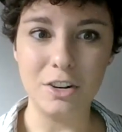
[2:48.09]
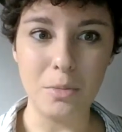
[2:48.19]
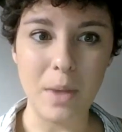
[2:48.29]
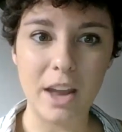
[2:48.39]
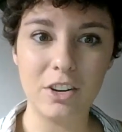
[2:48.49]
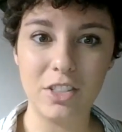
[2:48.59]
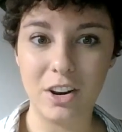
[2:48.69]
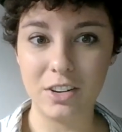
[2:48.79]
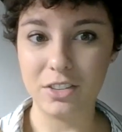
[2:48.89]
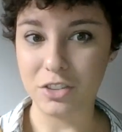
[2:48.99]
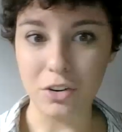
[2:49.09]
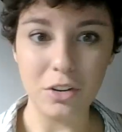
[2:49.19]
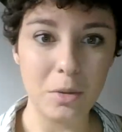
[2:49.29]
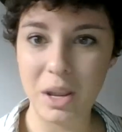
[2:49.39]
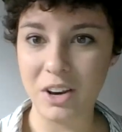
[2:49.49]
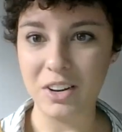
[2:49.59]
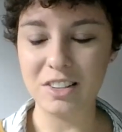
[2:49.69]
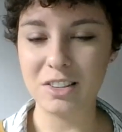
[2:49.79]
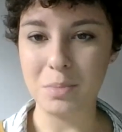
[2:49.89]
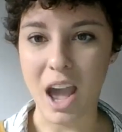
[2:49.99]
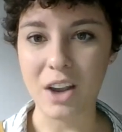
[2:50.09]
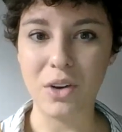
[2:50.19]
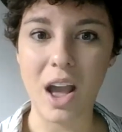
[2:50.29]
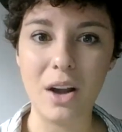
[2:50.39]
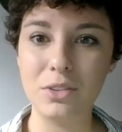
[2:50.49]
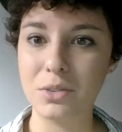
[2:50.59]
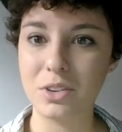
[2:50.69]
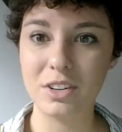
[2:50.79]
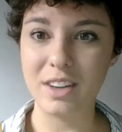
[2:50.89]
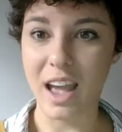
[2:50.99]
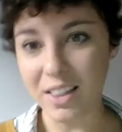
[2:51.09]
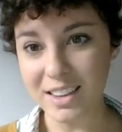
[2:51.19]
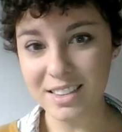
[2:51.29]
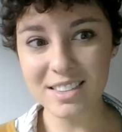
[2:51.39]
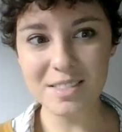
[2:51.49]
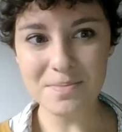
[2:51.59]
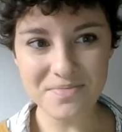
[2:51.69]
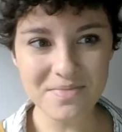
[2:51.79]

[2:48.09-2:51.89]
no matter their external appearance, background, or talents.